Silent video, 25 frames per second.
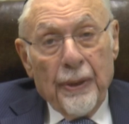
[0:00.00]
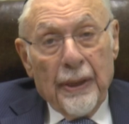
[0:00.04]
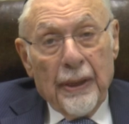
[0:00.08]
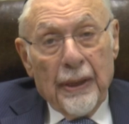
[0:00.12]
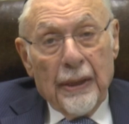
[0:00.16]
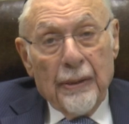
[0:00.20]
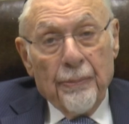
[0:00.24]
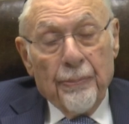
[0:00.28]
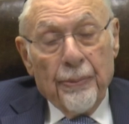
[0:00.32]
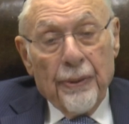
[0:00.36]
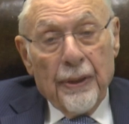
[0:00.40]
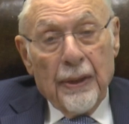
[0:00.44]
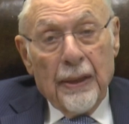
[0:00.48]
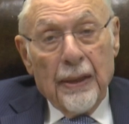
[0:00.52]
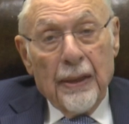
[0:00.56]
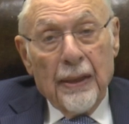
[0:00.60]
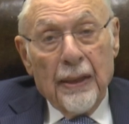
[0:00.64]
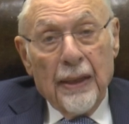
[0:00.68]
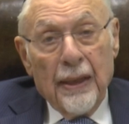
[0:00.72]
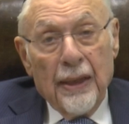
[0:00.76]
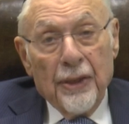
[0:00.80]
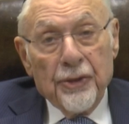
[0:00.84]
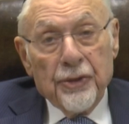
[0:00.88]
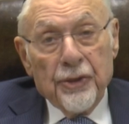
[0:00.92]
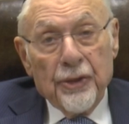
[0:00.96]
help a
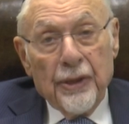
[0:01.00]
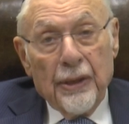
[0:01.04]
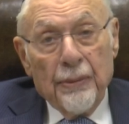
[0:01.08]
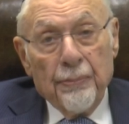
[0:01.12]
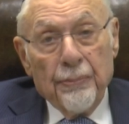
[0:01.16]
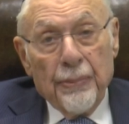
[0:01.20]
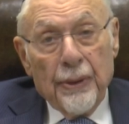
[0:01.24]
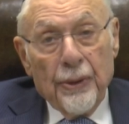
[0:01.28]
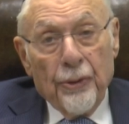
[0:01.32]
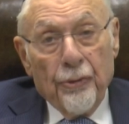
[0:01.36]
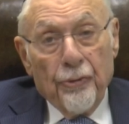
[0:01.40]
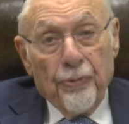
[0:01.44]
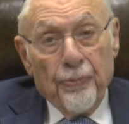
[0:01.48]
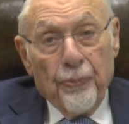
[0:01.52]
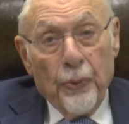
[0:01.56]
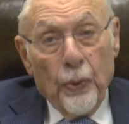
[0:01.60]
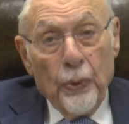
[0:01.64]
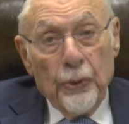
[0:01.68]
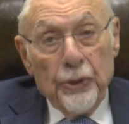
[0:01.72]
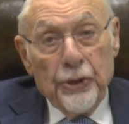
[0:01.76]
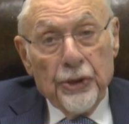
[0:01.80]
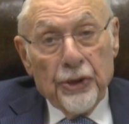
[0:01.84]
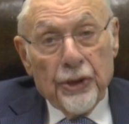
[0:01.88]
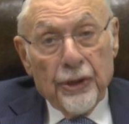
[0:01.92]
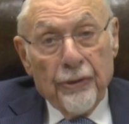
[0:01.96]
large number of
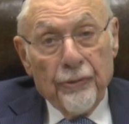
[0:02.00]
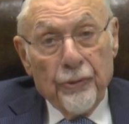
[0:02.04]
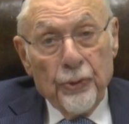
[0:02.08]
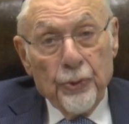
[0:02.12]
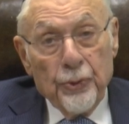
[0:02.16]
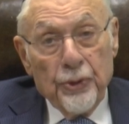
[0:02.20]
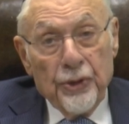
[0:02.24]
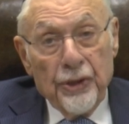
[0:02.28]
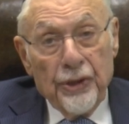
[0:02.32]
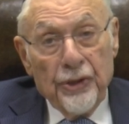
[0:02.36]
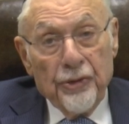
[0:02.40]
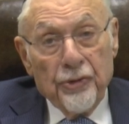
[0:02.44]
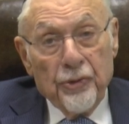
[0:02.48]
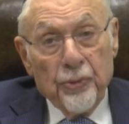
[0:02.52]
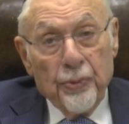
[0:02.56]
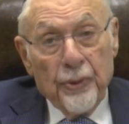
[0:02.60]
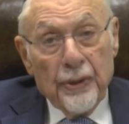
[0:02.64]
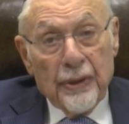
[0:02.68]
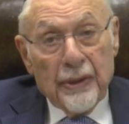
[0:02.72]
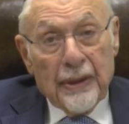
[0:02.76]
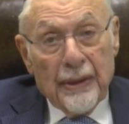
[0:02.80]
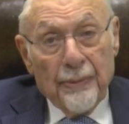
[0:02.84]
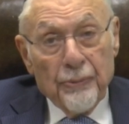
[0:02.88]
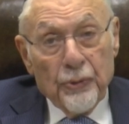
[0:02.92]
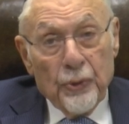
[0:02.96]
Polish refugees who
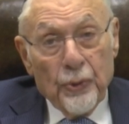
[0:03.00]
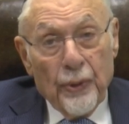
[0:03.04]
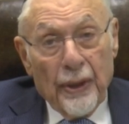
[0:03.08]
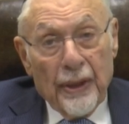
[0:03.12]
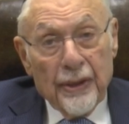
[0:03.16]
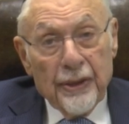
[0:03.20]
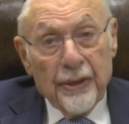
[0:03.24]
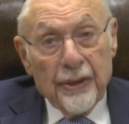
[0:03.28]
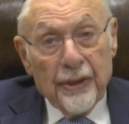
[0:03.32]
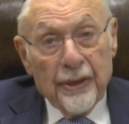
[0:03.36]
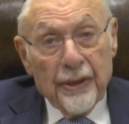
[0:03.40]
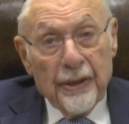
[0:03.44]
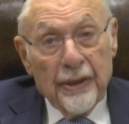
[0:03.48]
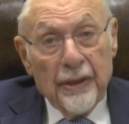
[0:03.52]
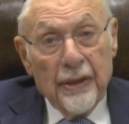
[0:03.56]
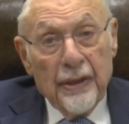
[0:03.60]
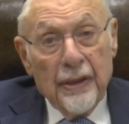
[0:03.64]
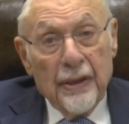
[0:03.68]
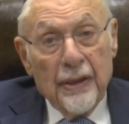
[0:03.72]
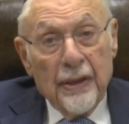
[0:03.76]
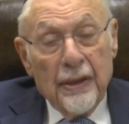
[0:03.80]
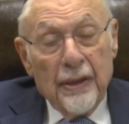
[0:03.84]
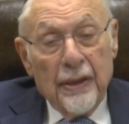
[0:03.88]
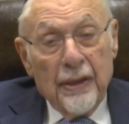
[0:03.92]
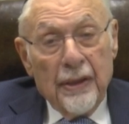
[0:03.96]
had come to Hungary
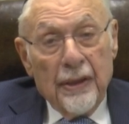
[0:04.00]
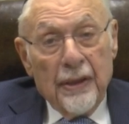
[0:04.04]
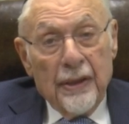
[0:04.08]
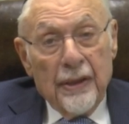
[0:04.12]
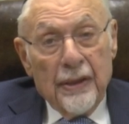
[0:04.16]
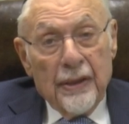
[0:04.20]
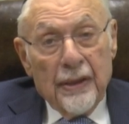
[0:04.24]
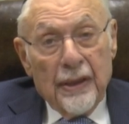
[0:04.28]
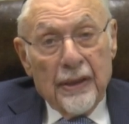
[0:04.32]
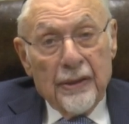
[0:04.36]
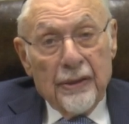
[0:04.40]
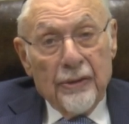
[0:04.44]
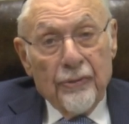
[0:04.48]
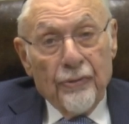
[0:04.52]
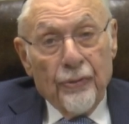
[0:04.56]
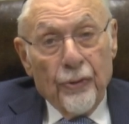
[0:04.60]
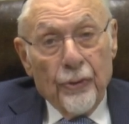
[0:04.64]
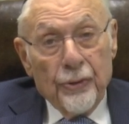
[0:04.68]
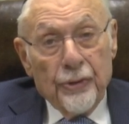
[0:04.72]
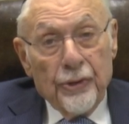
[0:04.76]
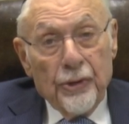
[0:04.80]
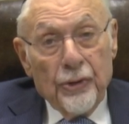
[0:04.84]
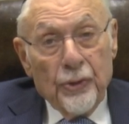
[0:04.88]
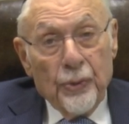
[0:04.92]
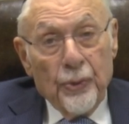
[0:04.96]
in
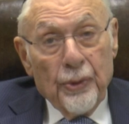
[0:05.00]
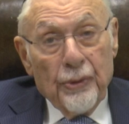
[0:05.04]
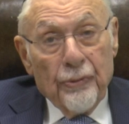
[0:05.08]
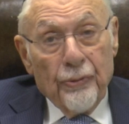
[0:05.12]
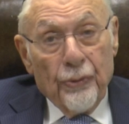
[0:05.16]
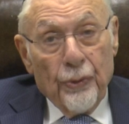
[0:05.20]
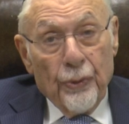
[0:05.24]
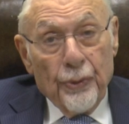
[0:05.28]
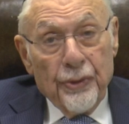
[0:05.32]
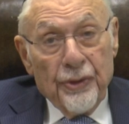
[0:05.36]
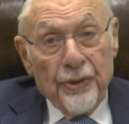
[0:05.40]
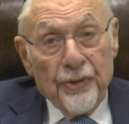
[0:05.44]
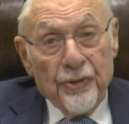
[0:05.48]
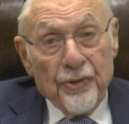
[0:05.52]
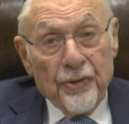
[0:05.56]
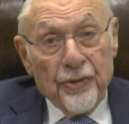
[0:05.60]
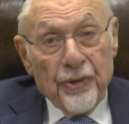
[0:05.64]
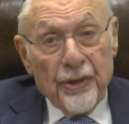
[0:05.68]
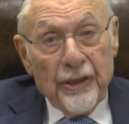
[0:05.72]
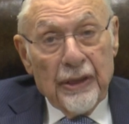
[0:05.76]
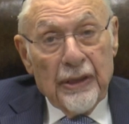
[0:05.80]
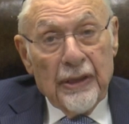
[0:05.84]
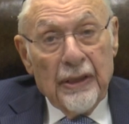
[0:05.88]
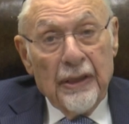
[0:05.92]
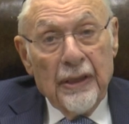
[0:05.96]
1942 and
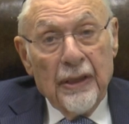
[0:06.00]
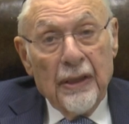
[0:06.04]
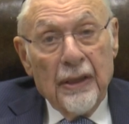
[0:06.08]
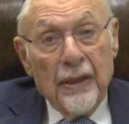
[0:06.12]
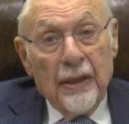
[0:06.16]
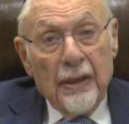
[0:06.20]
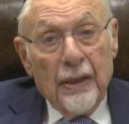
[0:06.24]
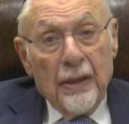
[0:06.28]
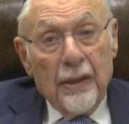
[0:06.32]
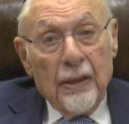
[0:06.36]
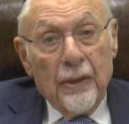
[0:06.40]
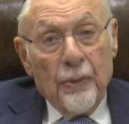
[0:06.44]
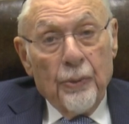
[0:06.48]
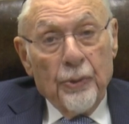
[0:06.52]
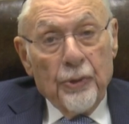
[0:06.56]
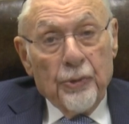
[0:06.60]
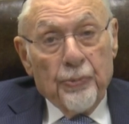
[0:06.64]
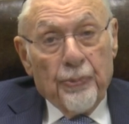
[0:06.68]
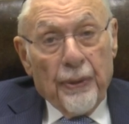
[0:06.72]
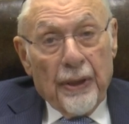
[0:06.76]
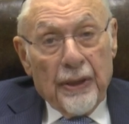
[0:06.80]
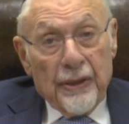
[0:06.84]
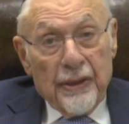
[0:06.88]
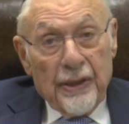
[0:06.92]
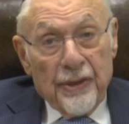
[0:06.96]
43 with
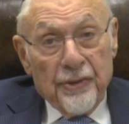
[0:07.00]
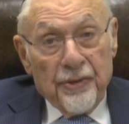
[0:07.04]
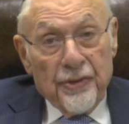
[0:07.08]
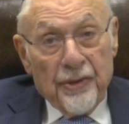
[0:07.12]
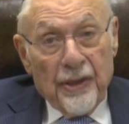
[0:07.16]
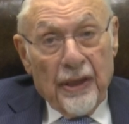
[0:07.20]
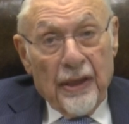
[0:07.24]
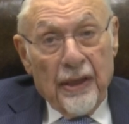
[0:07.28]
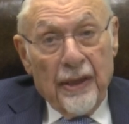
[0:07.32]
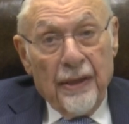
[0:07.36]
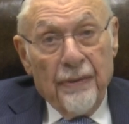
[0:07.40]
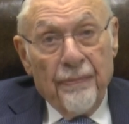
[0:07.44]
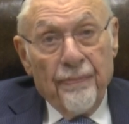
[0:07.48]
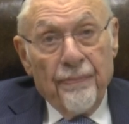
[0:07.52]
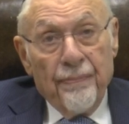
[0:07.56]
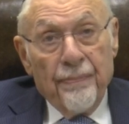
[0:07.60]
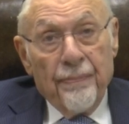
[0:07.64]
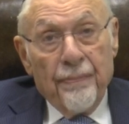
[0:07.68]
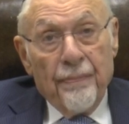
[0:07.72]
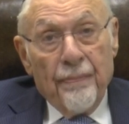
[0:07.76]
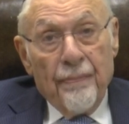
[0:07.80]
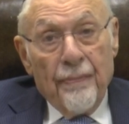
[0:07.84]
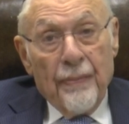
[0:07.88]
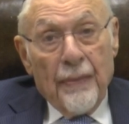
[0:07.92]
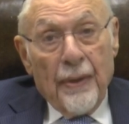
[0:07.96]
Parnassa
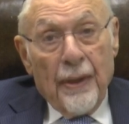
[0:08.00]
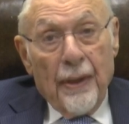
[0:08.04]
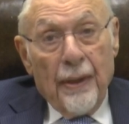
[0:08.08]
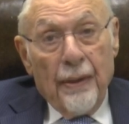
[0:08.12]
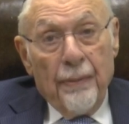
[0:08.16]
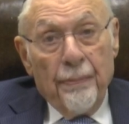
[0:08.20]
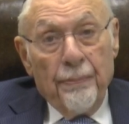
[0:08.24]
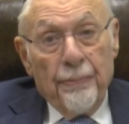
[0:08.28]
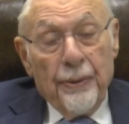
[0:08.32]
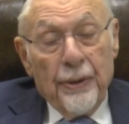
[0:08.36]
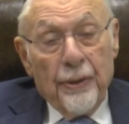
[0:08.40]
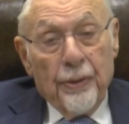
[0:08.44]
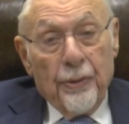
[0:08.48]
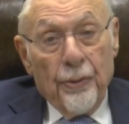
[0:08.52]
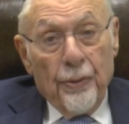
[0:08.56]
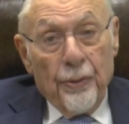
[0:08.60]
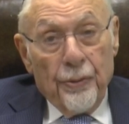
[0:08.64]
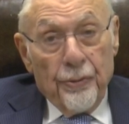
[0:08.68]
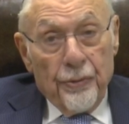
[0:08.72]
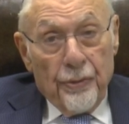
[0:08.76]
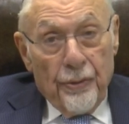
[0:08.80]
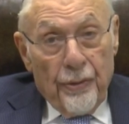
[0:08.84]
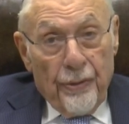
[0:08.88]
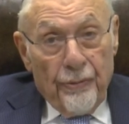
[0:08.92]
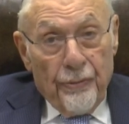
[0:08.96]

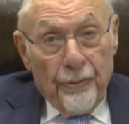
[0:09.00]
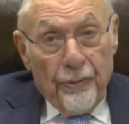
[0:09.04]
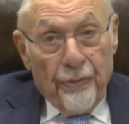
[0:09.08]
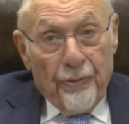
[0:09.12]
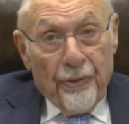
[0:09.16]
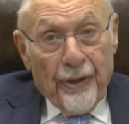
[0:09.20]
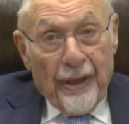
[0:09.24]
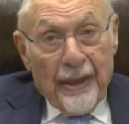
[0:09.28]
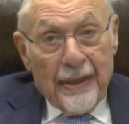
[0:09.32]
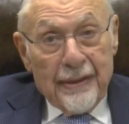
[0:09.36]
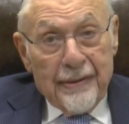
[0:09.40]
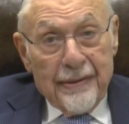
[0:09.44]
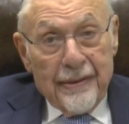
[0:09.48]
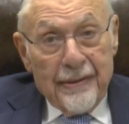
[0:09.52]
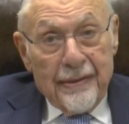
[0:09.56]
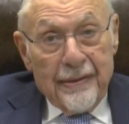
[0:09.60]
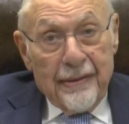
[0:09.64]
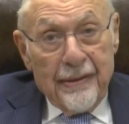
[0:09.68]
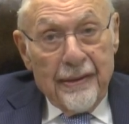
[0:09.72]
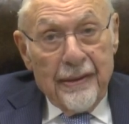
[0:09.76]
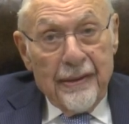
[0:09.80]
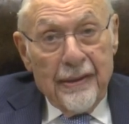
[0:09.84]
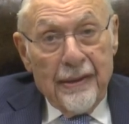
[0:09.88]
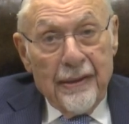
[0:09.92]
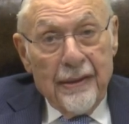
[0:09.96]
because of the fact that
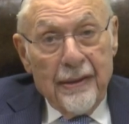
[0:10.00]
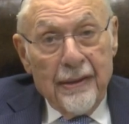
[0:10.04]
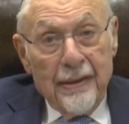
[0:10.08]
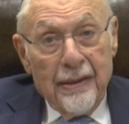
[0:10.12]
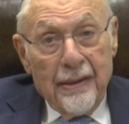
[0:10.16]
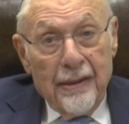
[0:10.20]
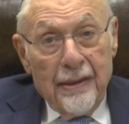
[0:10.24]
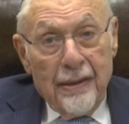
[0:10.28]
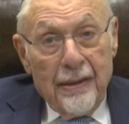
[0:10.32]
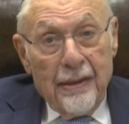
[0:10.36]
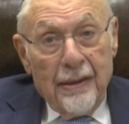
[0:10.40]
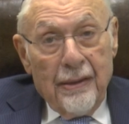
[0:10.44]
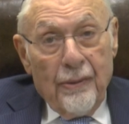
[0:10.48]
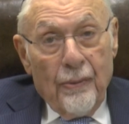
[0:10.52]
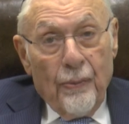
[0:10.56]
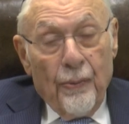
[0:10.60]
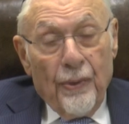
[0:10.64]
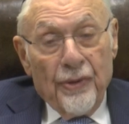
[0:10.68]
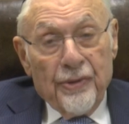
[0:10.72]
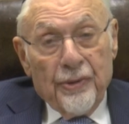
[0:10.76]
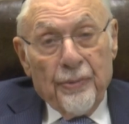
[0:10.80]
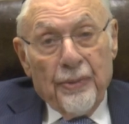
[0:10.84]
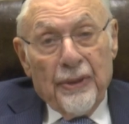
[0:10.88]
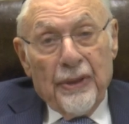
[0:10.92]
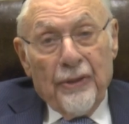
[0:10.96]
he
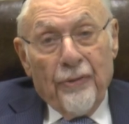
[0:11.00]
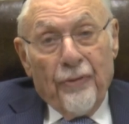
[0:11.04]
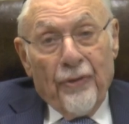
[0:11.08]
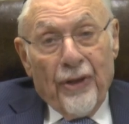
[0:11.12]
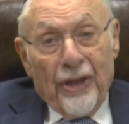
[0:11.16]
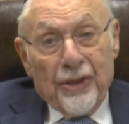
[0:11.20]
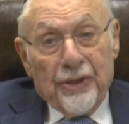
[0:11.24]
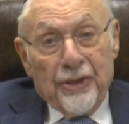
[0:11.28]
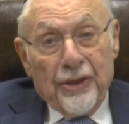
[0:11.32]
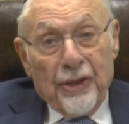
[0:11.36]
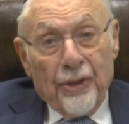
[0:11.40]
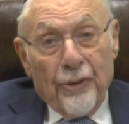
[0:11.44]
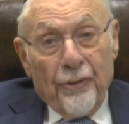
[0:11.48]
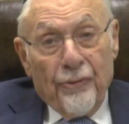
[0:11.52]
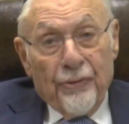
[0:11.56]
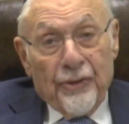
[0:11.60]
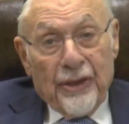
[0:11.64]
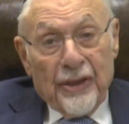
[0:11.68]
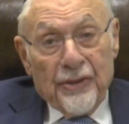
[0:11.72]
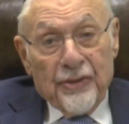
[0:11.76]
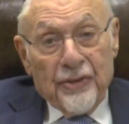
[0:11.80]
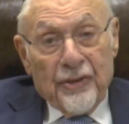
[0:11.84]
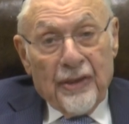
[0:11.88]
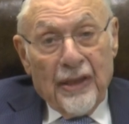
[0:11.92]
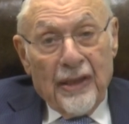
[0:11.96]
was a manufacturer of
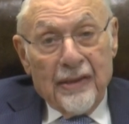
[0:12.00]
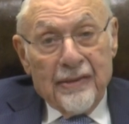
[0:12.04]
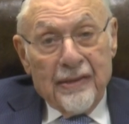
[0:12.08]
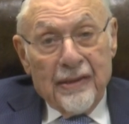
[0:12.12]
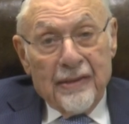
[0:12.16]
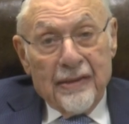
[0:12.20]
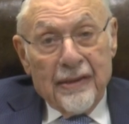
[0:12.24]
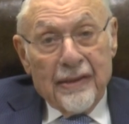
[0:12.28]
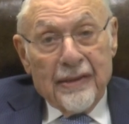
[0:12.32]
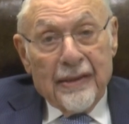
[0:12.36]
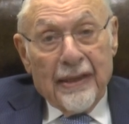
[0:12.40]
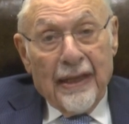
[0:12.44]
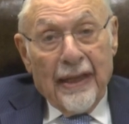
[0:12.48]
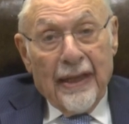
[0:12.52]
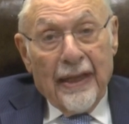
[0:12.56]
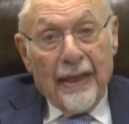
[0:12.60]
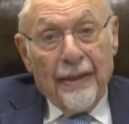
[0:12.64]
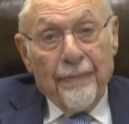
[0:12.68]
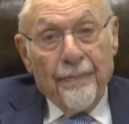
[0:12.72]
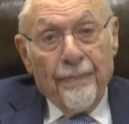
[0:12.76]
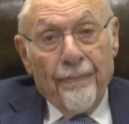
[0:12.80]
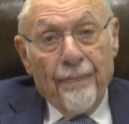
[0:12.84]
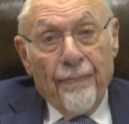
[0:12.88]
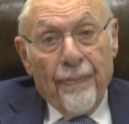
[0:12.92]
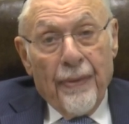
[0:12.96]
textiles at the
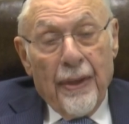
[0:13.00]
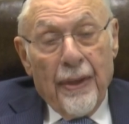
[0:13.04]
time